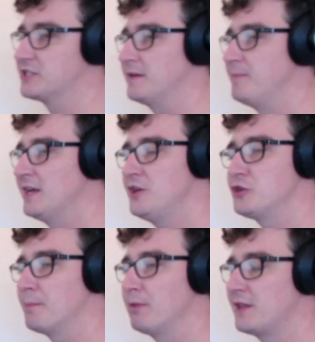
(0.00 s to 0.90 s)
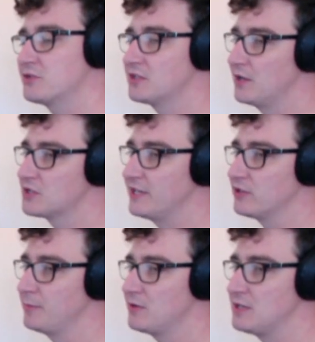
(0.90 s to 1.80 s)
is that you can play those, those snare
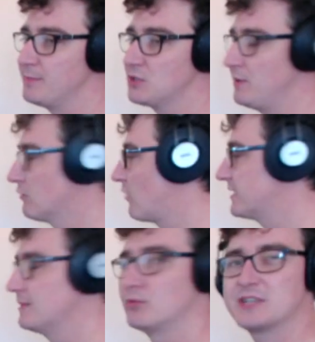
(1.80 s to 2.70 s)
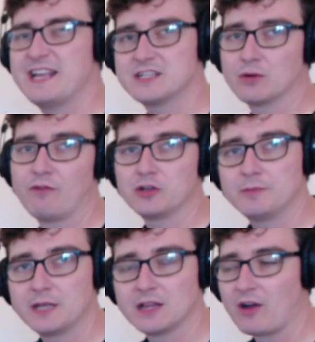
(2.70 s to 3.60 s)
drum notes in between the ride cymbals, any sort of
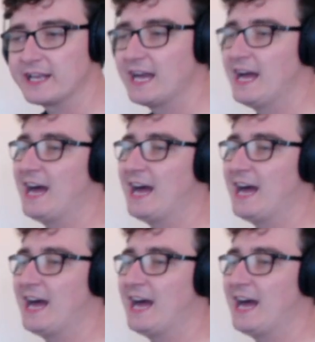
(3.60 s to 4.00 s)
volume you like,